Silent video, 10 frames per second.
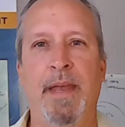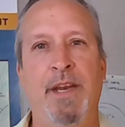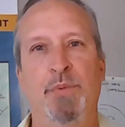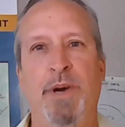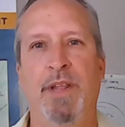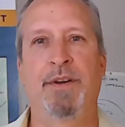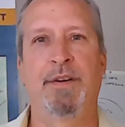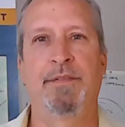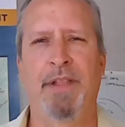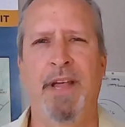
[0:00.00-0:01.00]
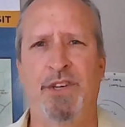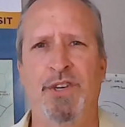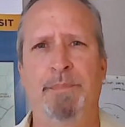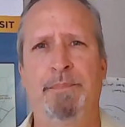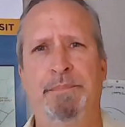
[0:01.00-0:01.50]
And it's one of their
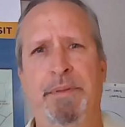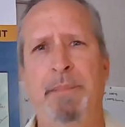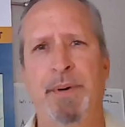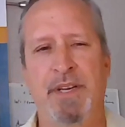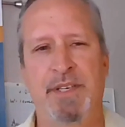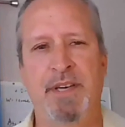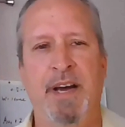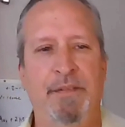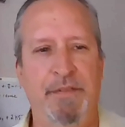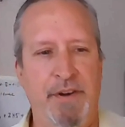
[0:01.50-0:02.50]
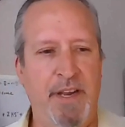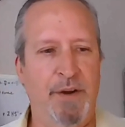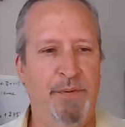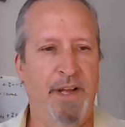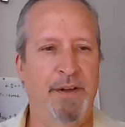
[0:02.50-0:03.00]
flagship properties now for
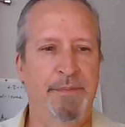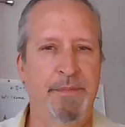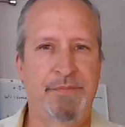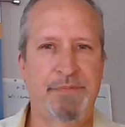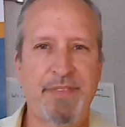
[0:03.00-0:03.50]
Agnico